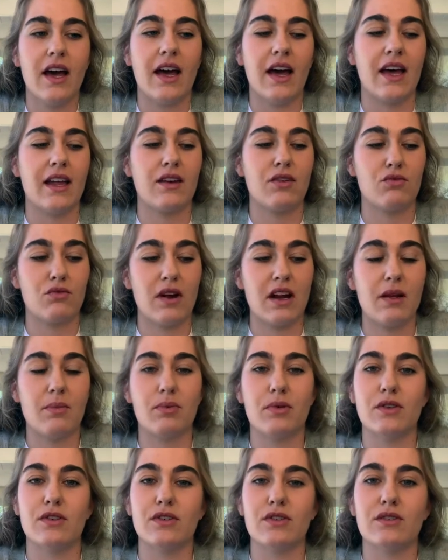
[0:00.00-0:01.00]
and it really
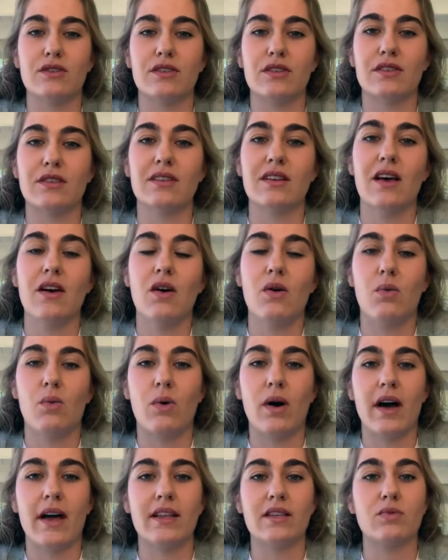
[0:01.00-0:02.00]
produces
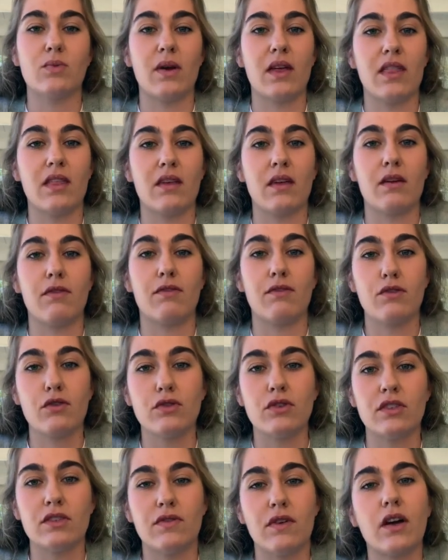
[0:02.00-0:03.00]
wines where the
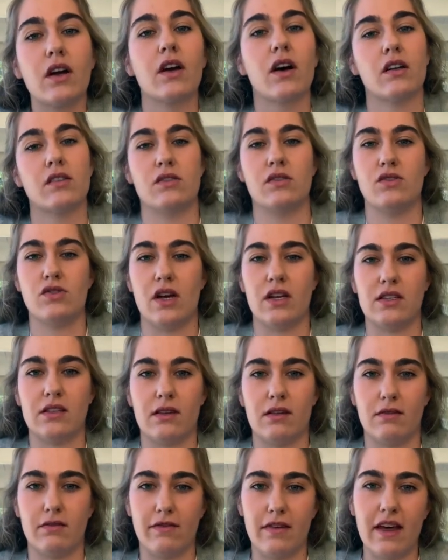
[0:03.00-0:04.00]
fruit is very
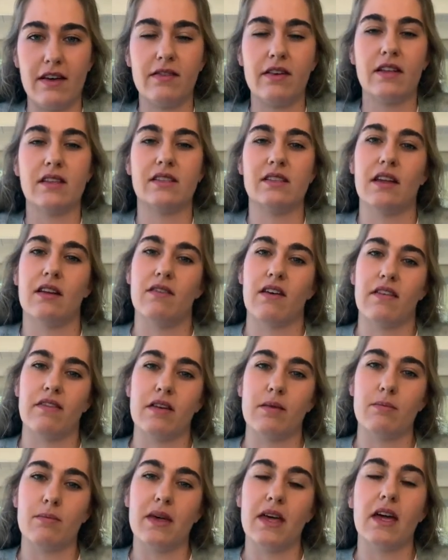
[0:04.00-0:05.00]
concentrated in flavor instead of
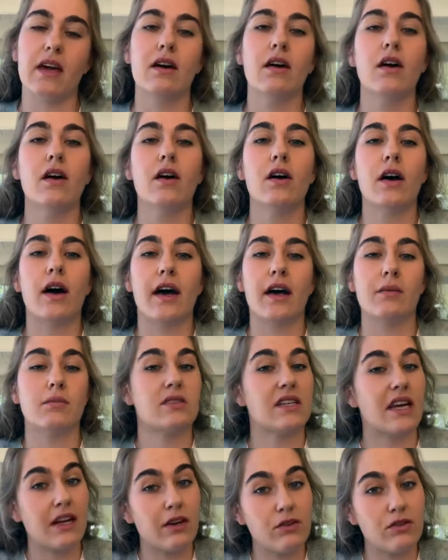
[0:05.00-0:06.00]
having big
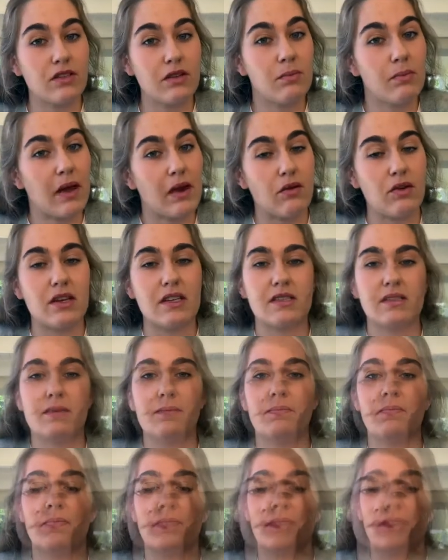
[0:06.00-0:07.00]
diluted berries.
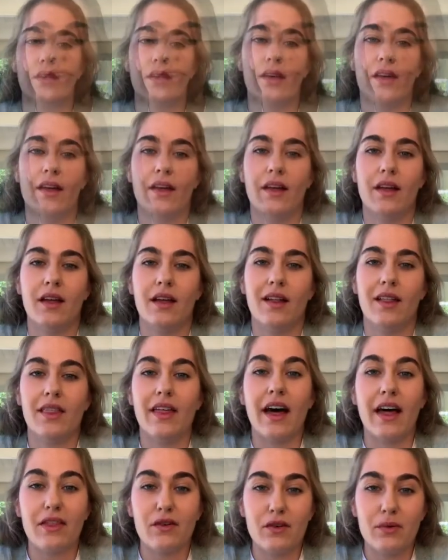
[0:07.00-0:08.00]

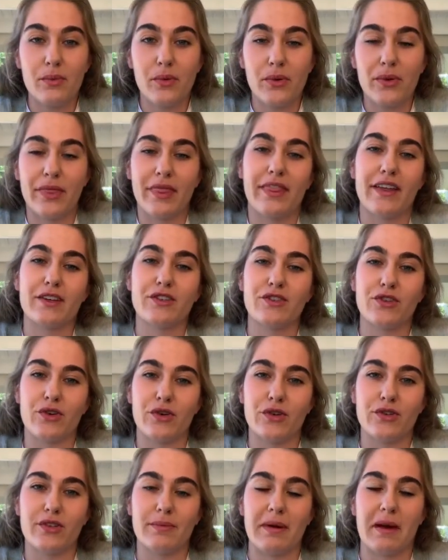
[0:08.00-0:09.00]
The other important thing to
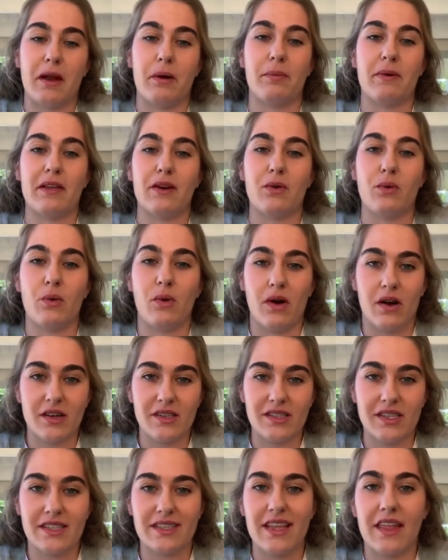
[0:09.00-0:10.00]
note about our Pinot
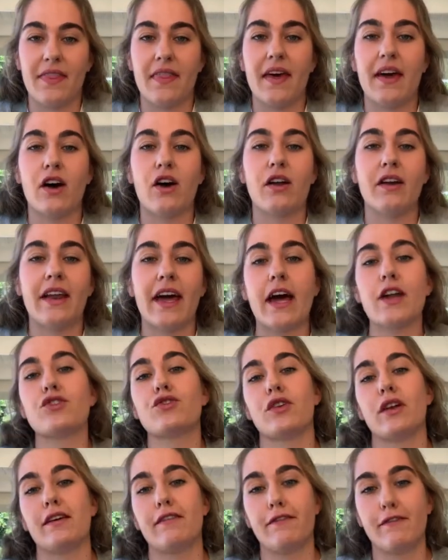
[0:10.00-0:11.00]
Noirs is that they are
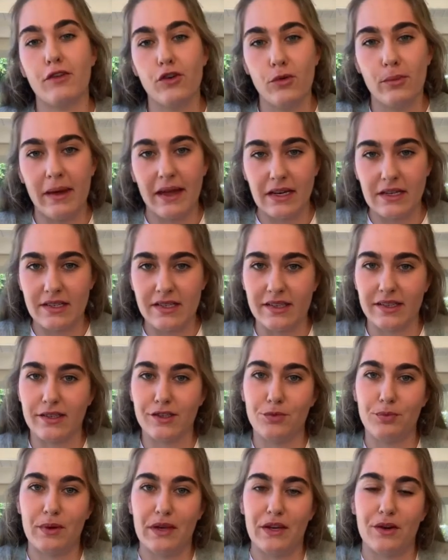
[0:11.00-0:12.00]
naturally
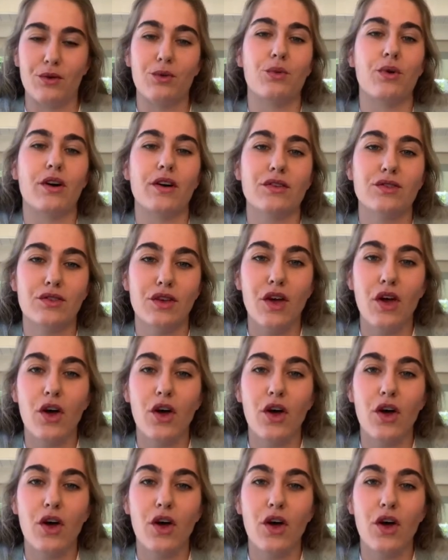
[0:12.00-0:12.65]
fermented Pinot Noirs,